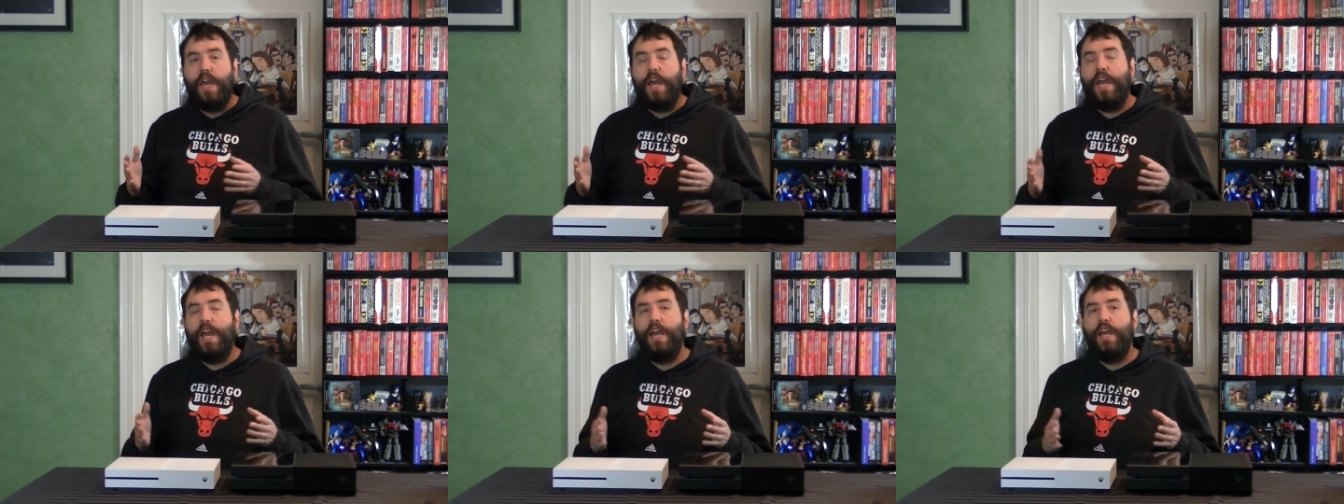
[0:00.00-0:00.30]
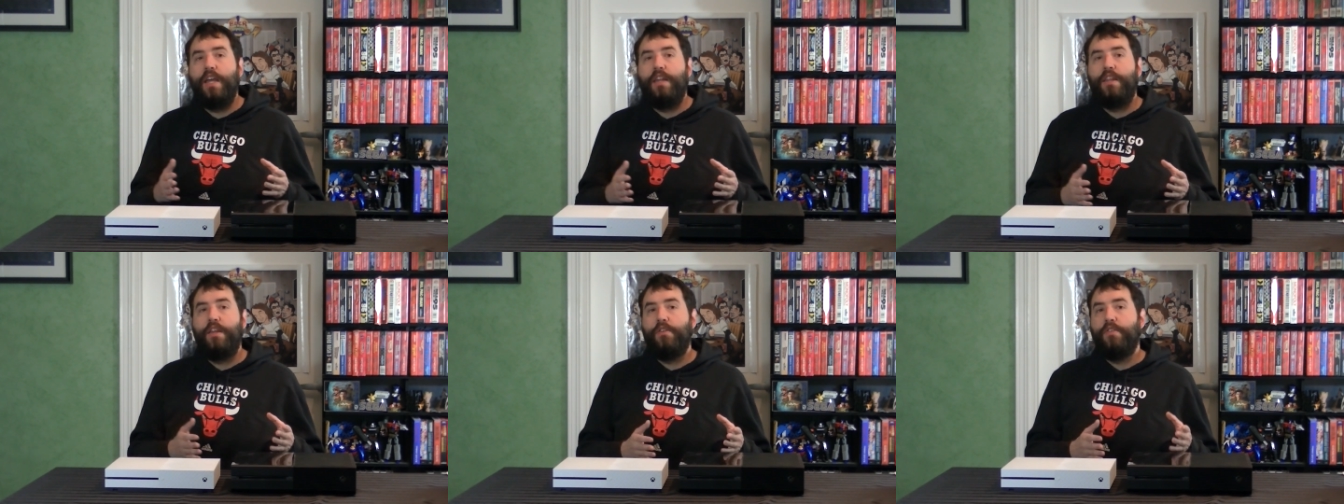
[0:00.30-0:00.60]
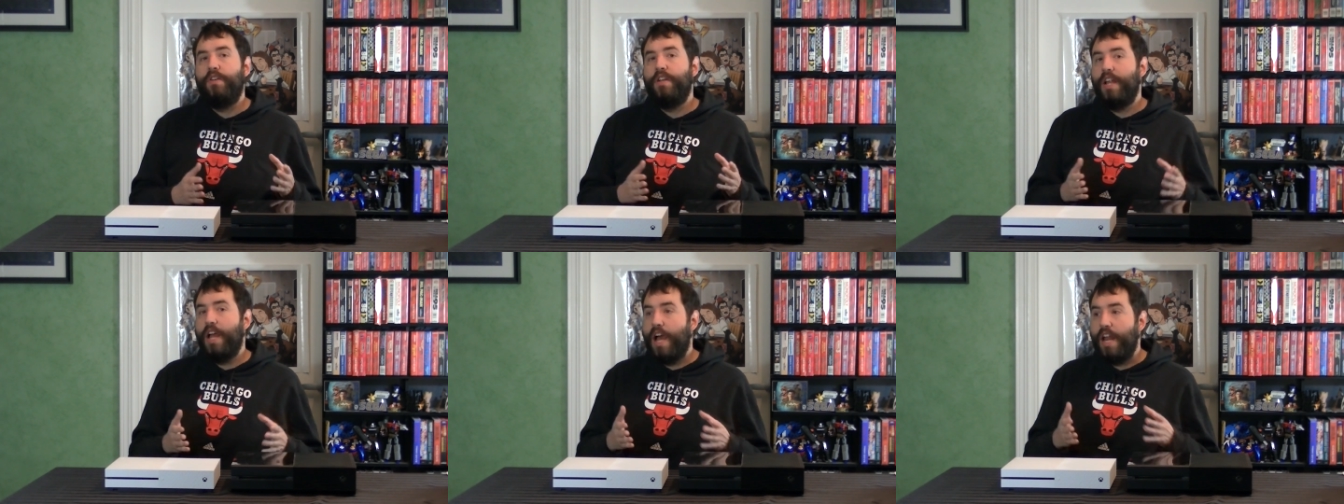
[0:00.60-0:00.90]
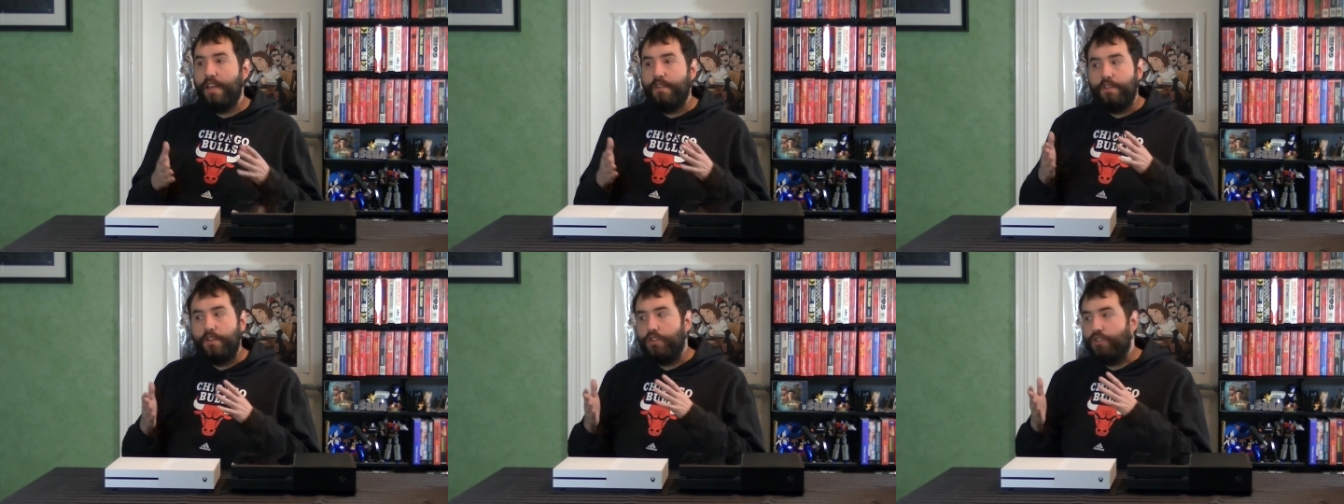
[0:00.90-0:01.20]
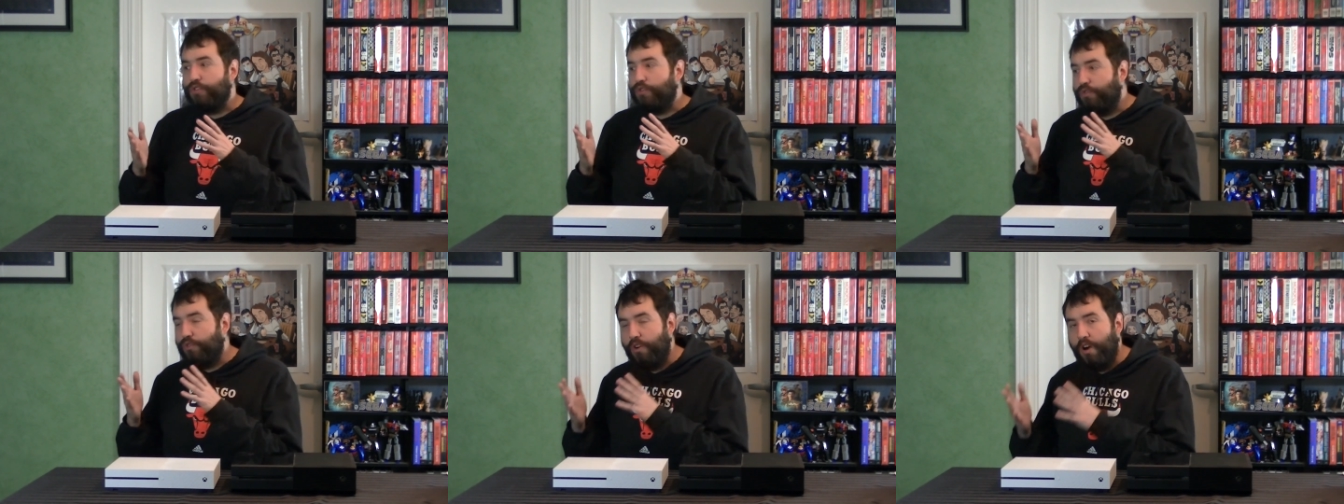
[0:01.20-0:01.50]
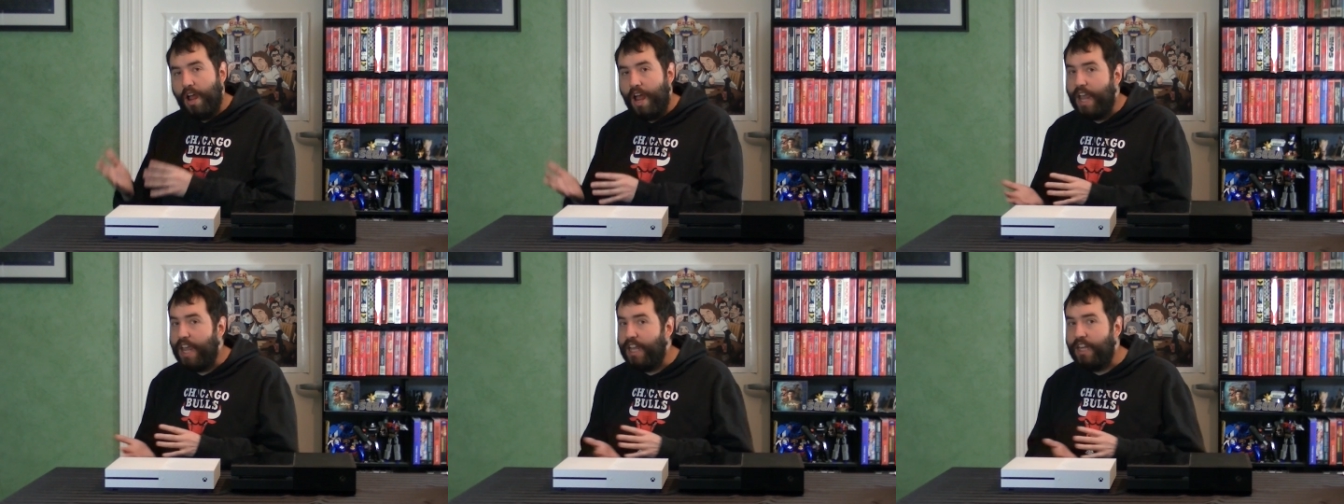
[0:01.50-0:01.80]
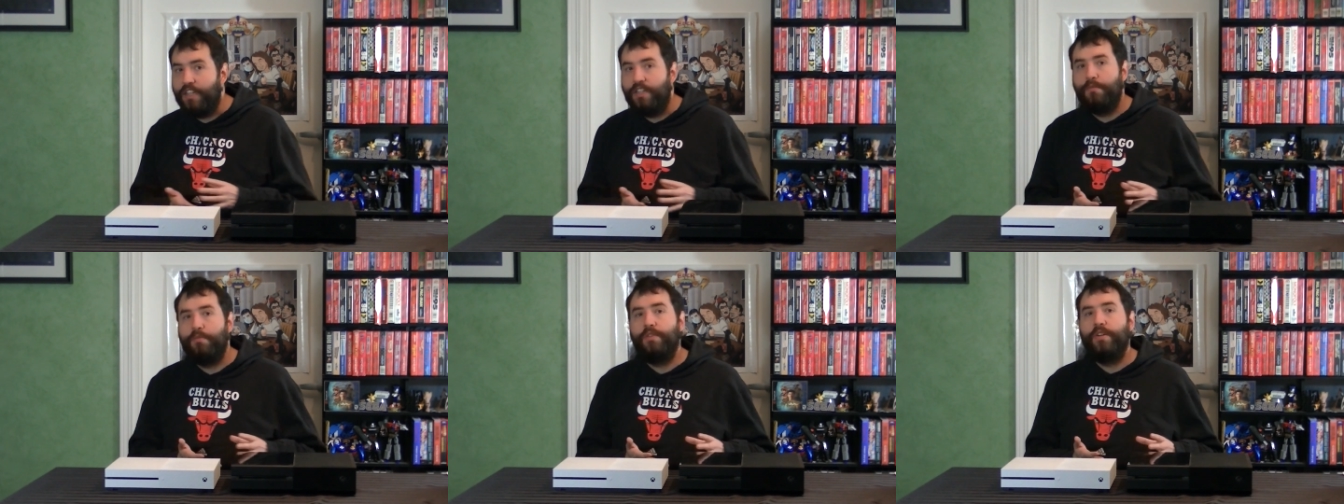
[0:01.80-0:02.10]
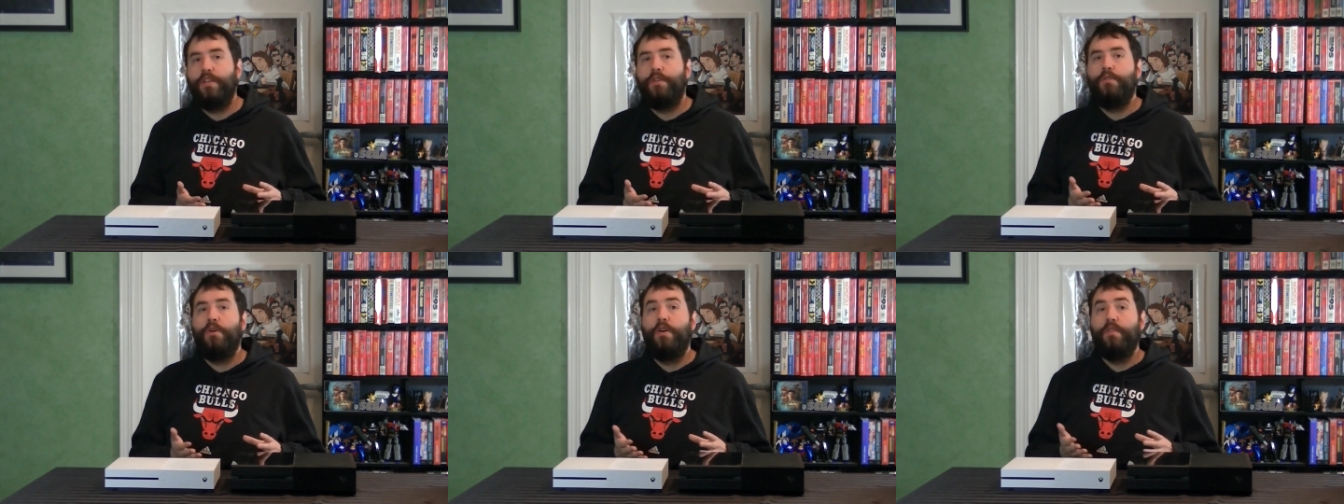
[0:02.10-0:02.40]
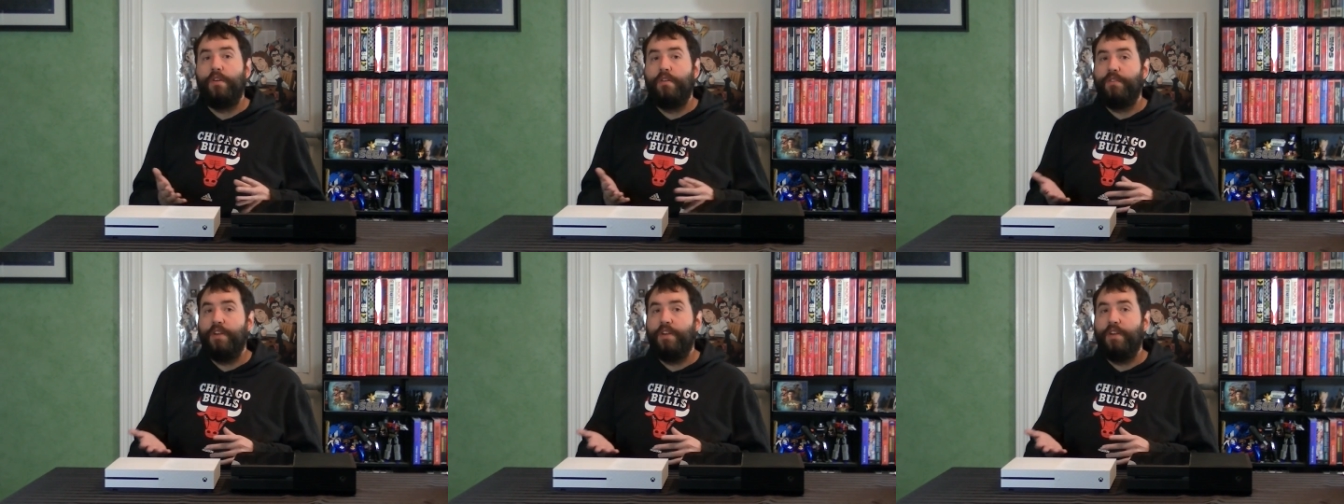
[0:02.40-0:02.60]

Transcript: And they're not even trying to bring you over.